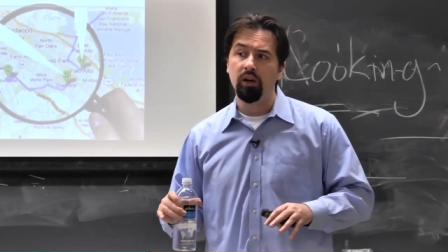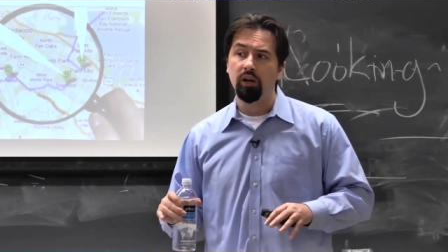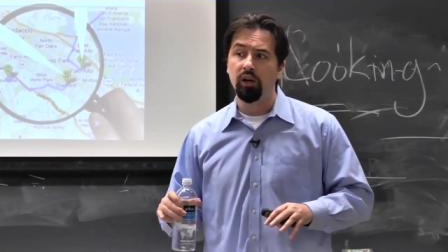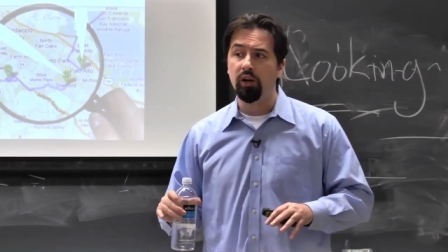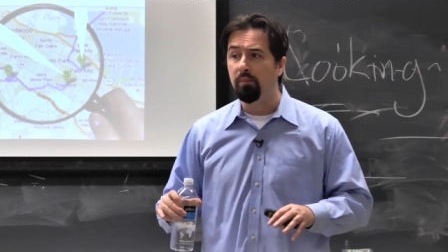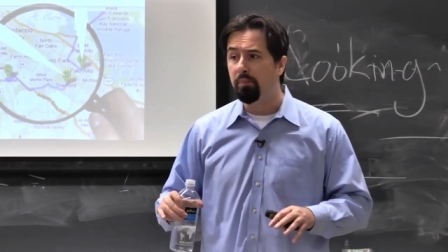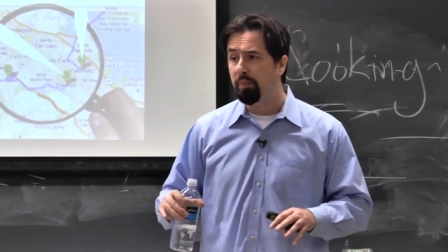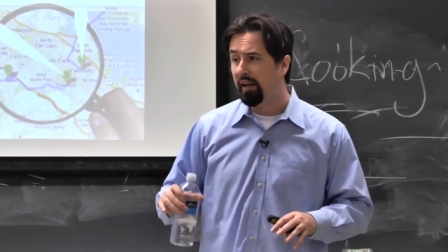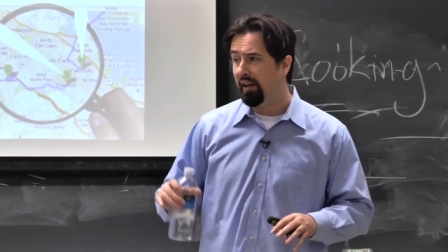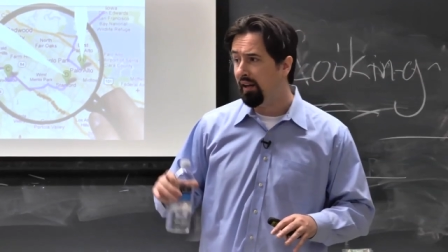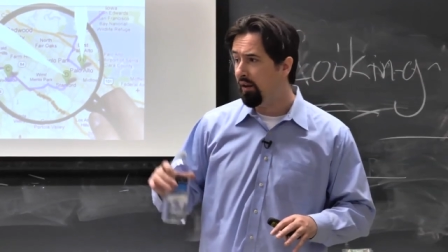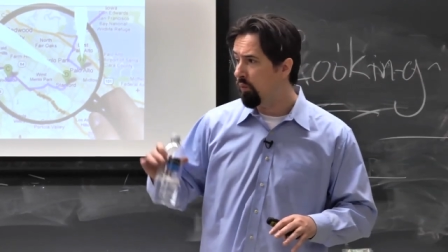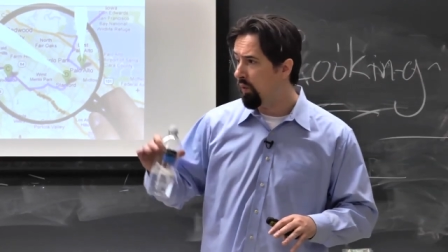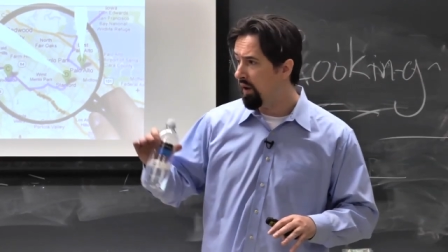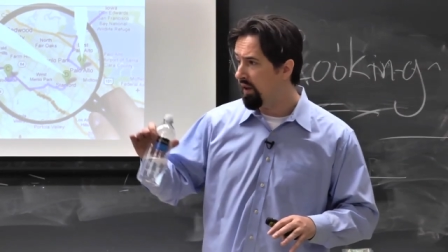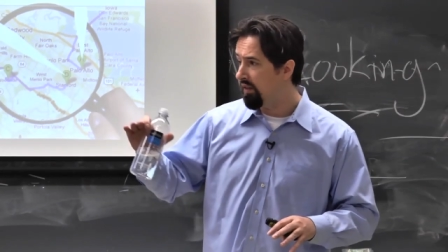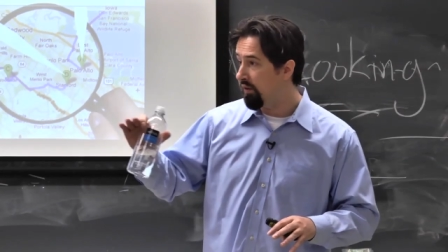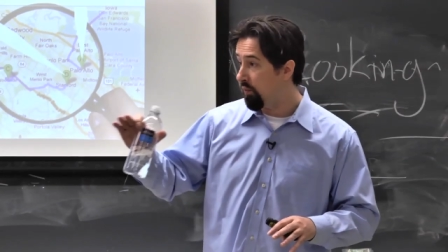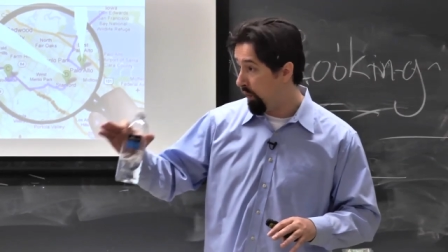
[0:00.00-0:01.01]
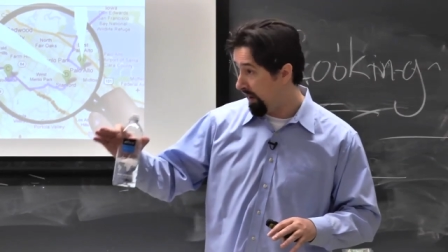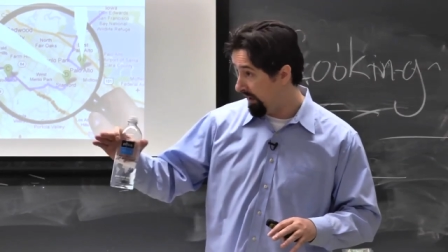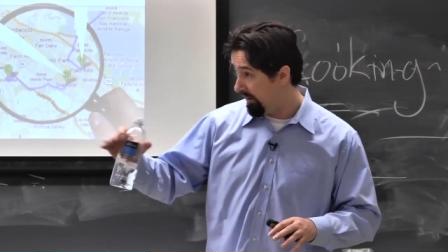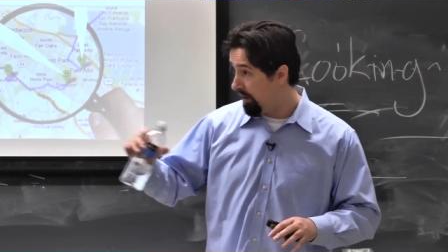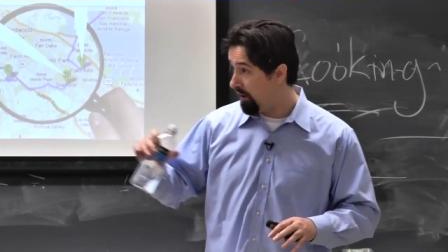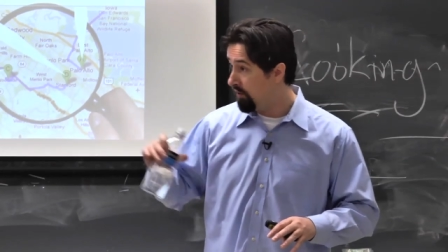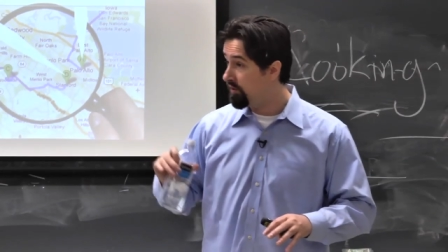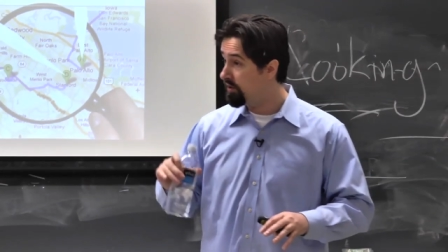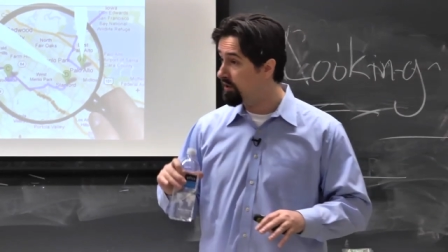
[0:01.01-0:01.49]
competing with
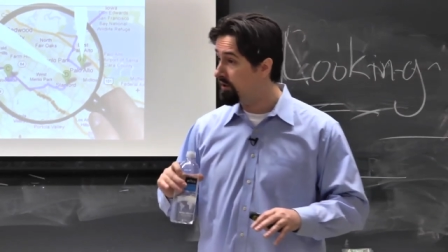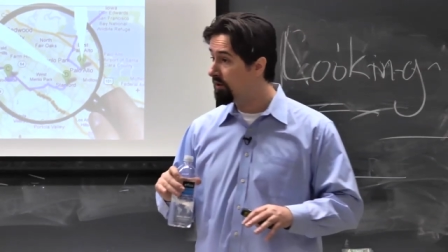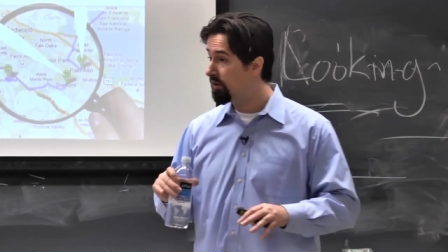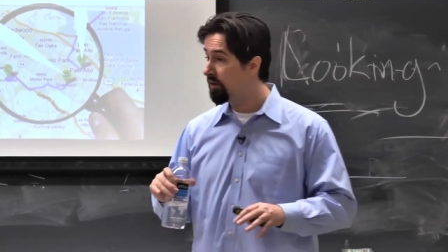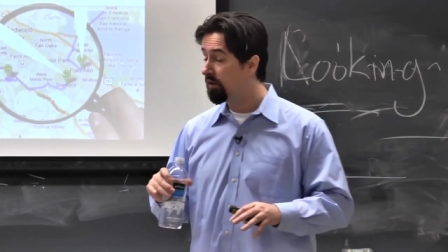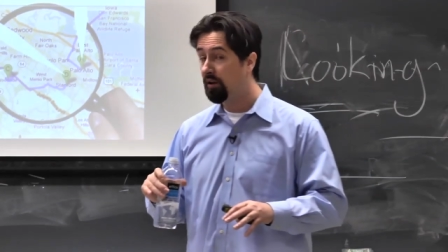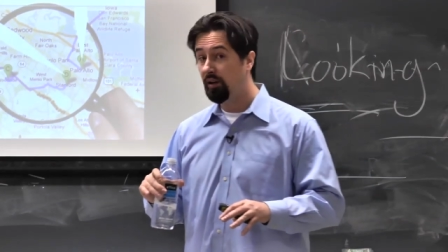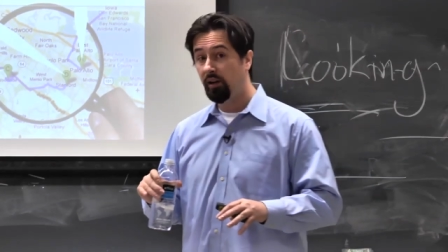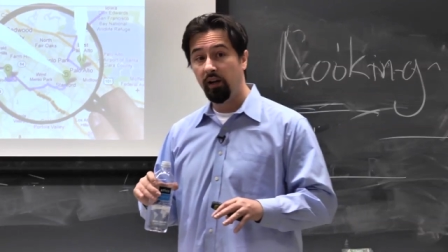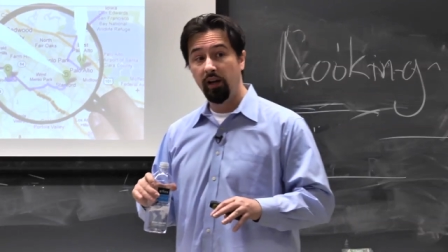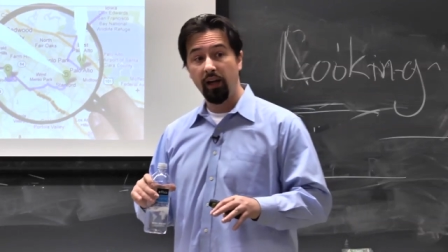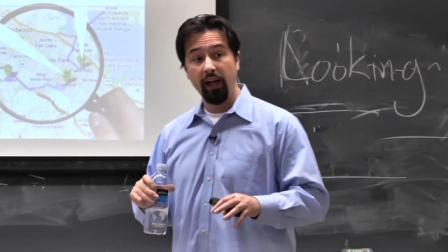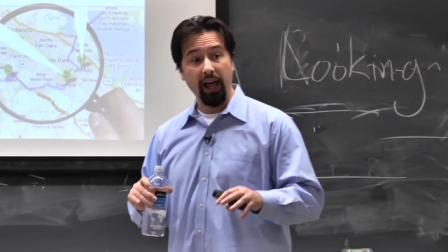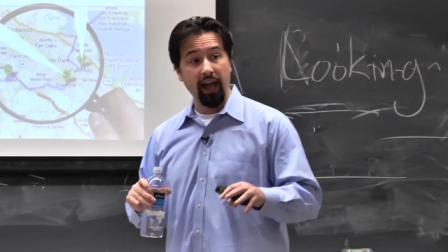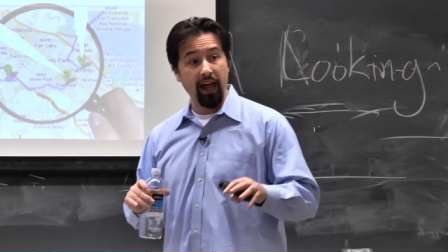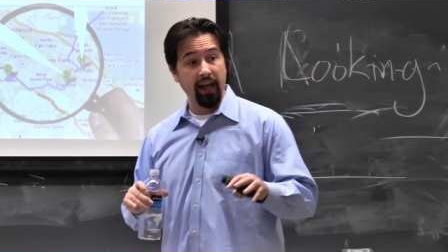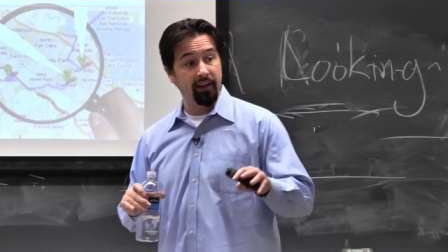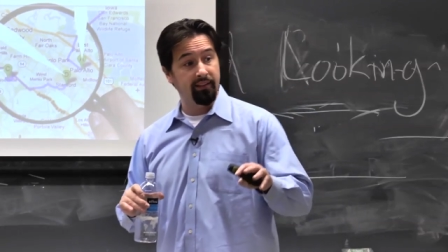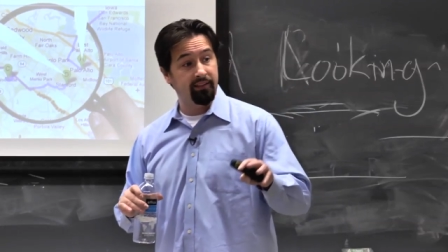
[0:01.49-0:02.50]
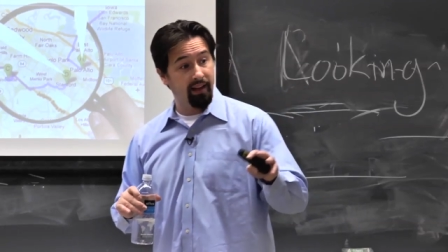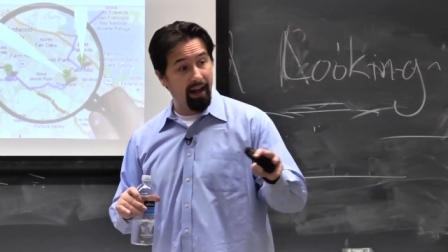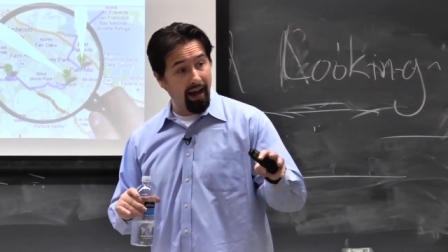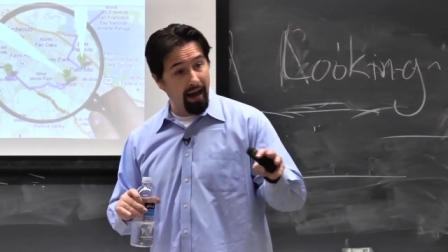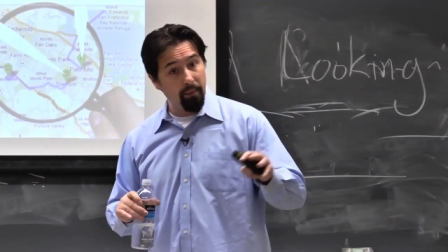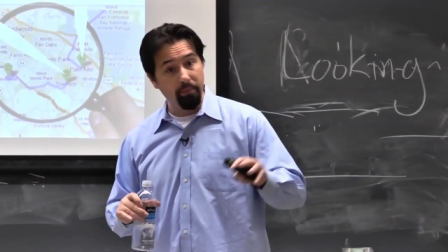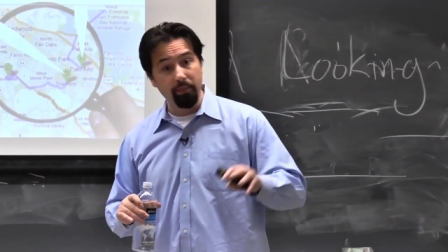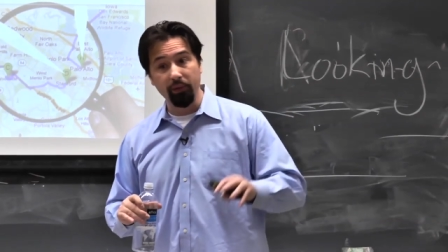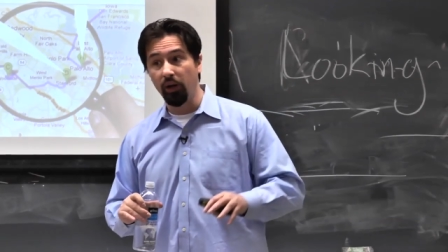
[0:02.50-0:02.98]
Windows and
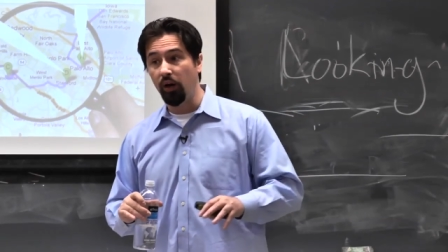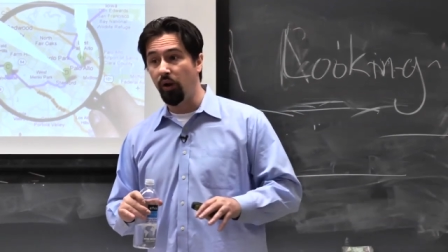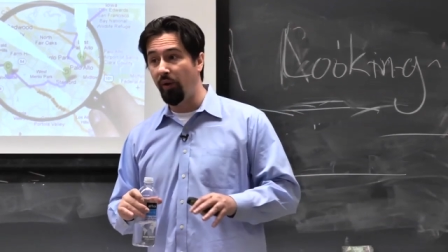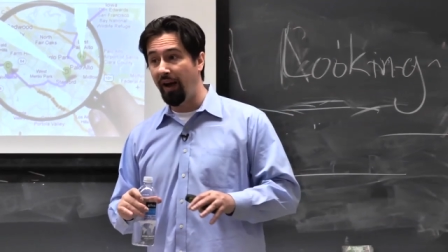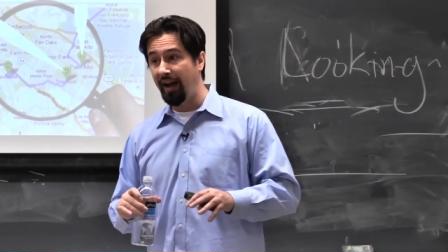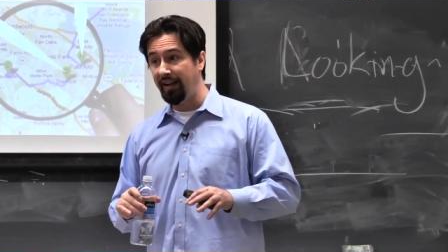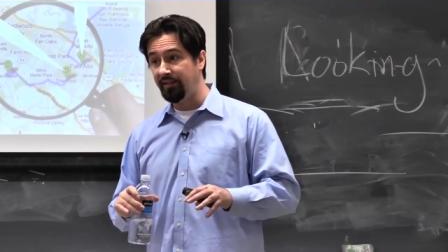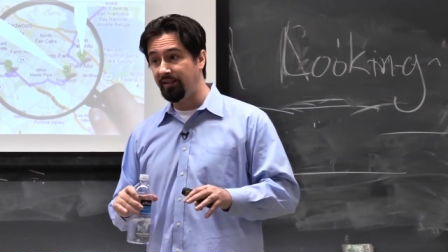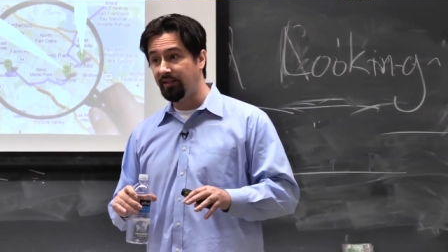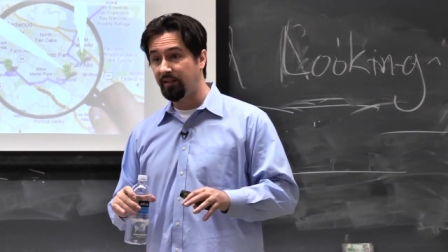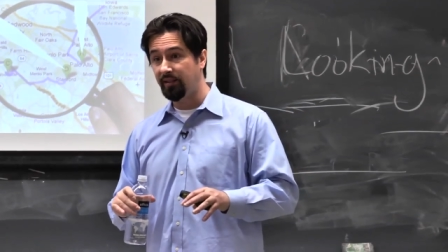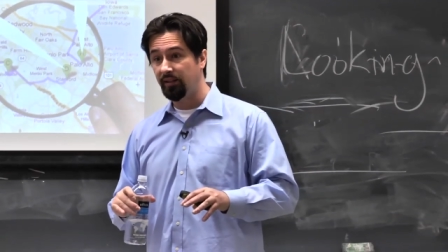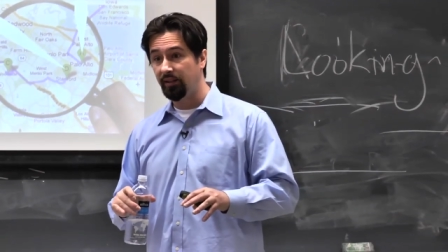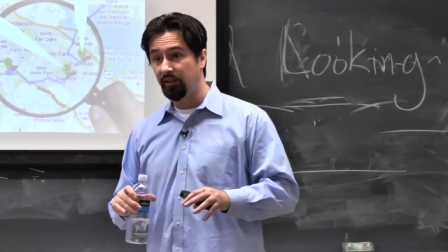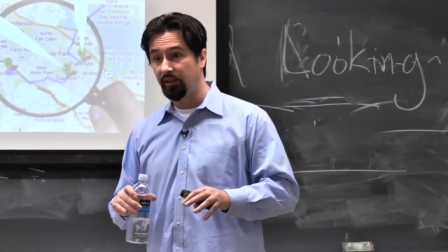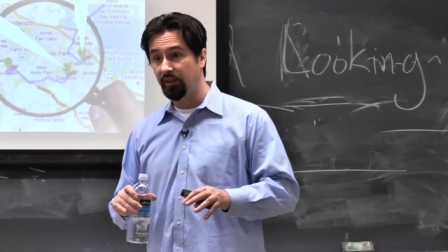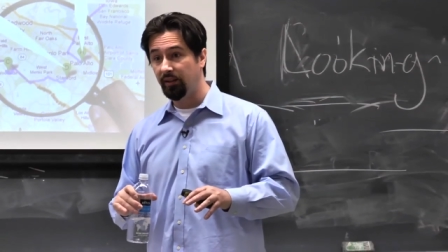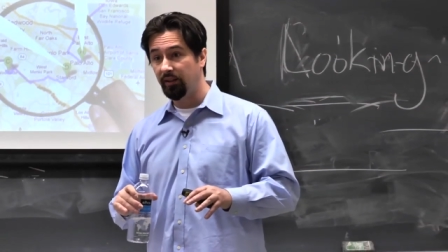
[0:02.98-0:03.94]
Apple OS,